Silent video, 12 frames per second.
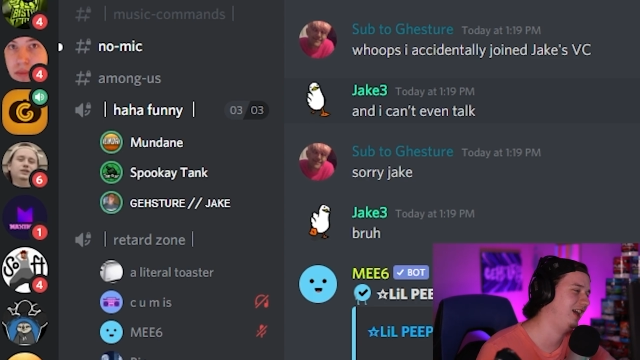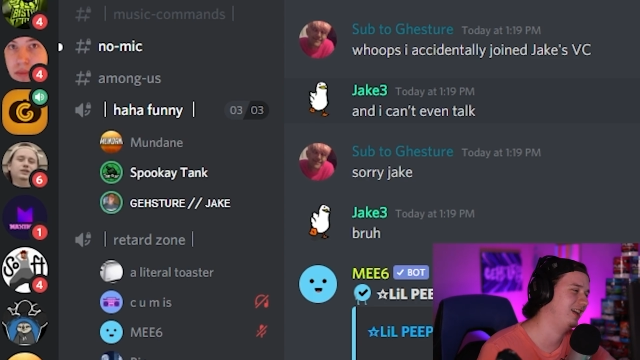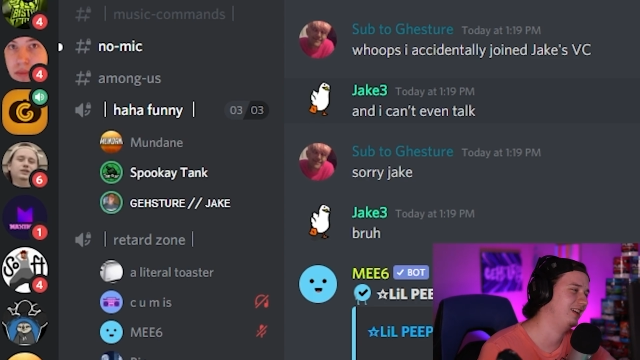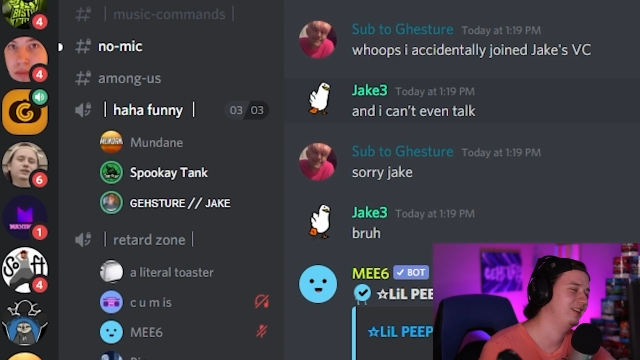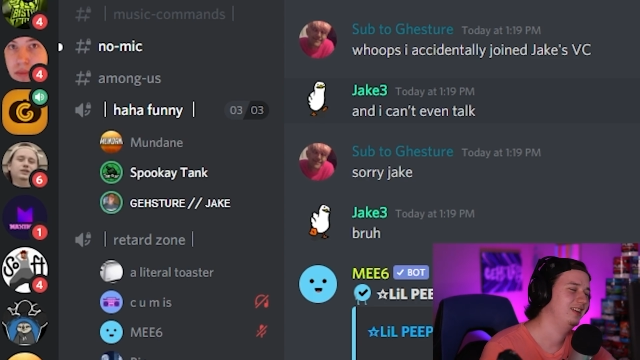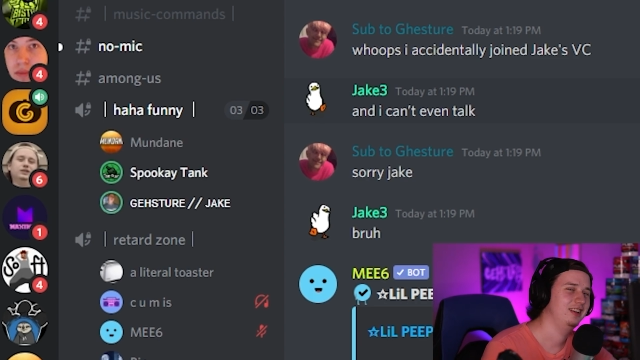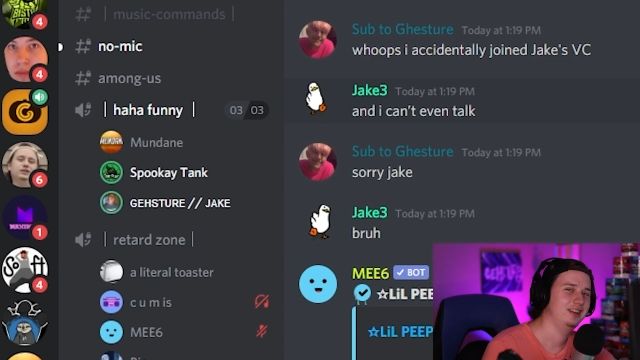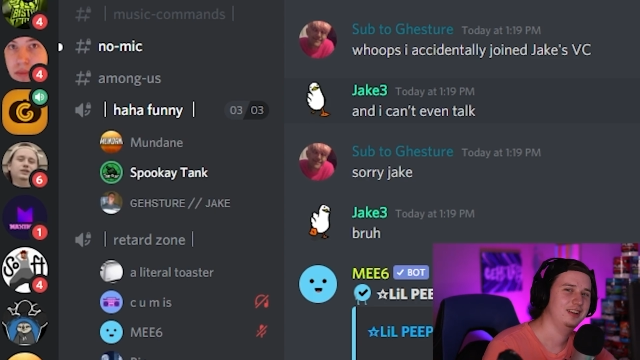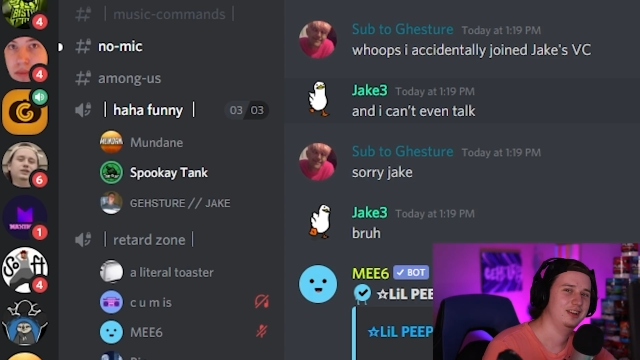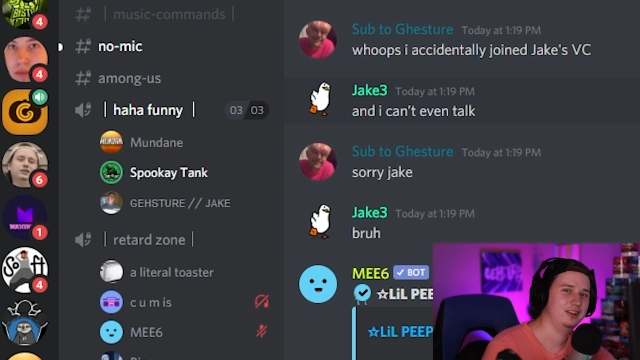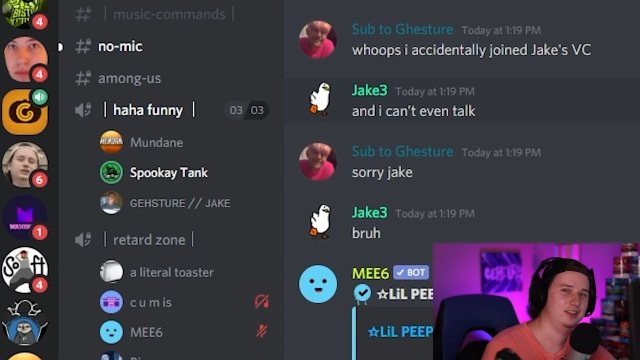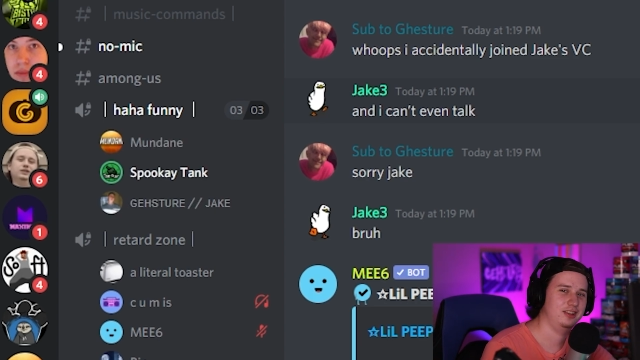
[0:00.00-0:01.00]
Tank. Hello.
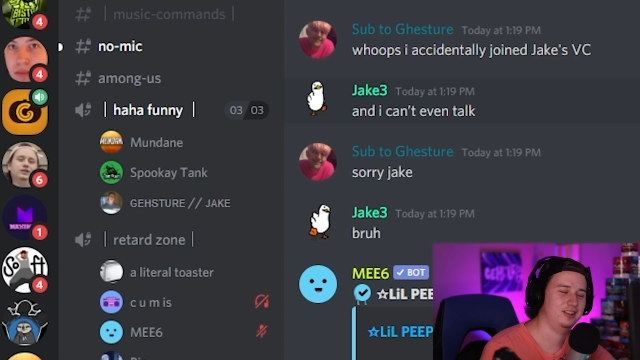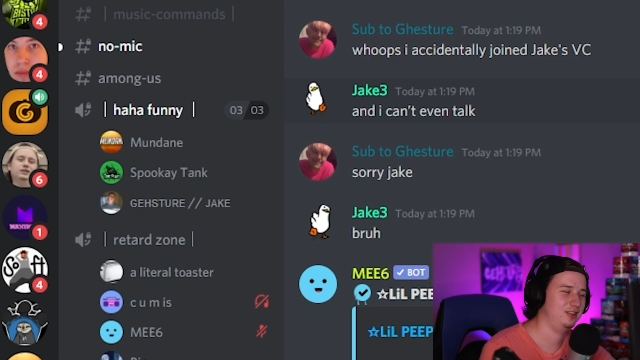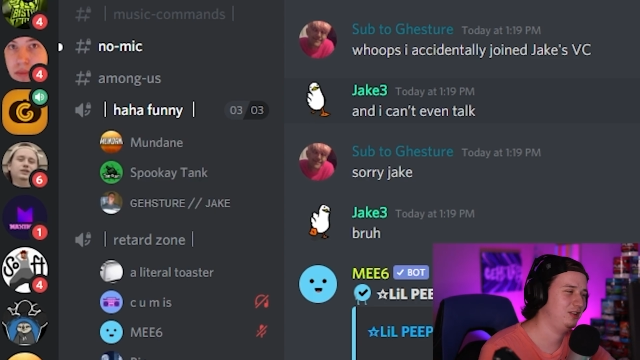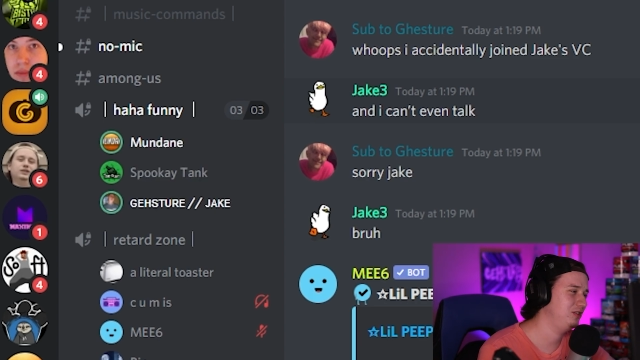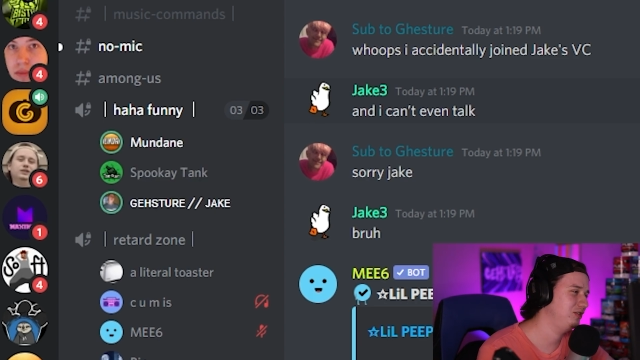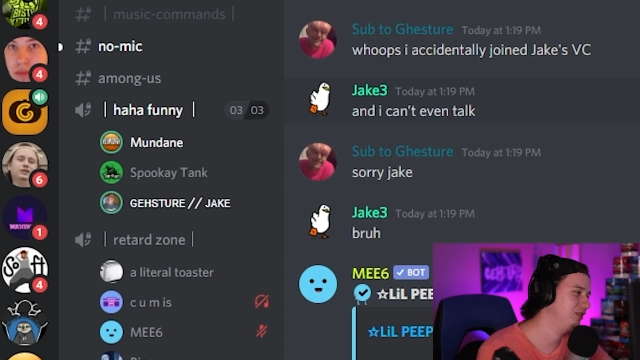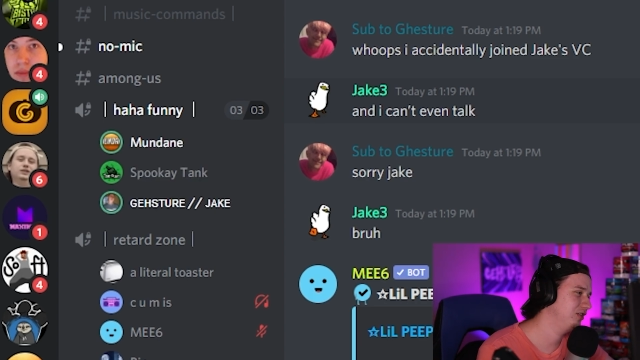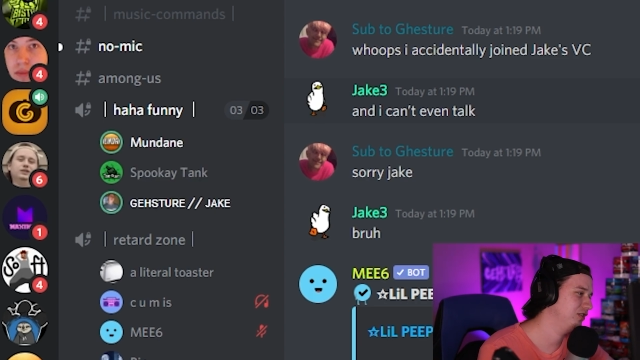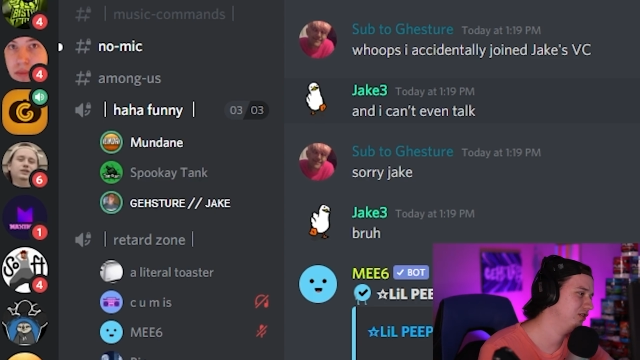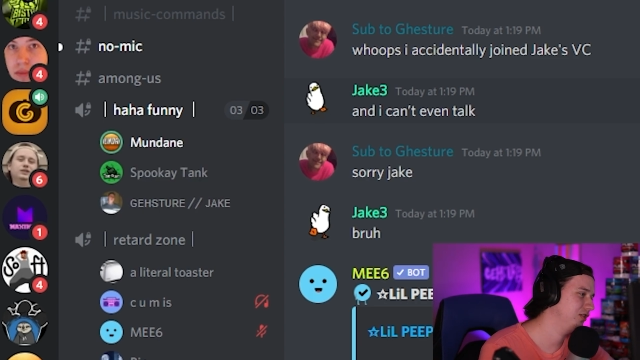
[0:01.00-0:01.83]
Dude. Thank you.